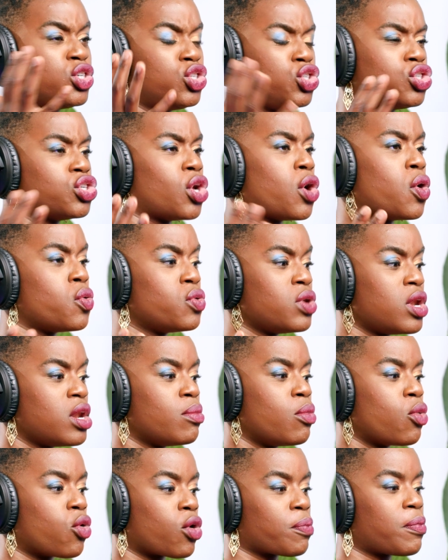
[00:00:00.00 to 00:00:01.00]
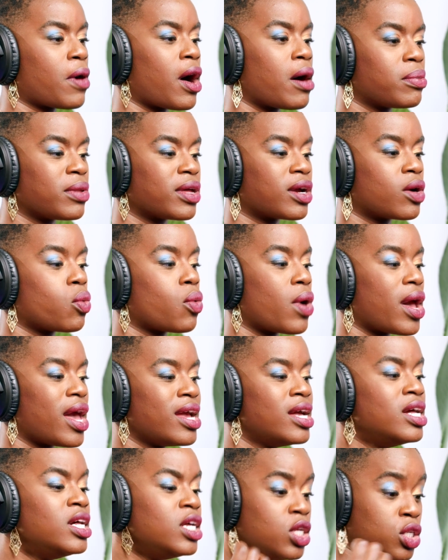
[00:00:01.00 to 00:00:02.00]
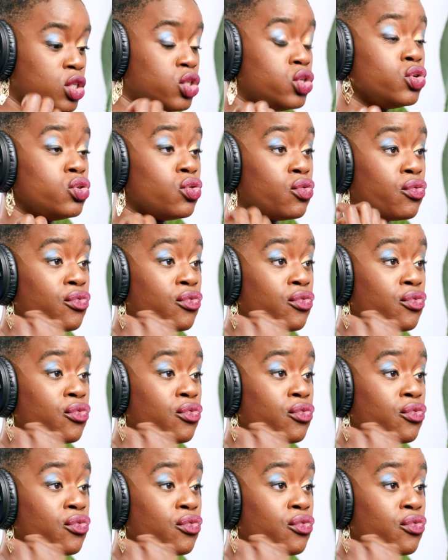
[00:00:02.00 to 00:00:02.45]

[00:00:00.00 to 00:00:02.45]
shown in a more public way. Do you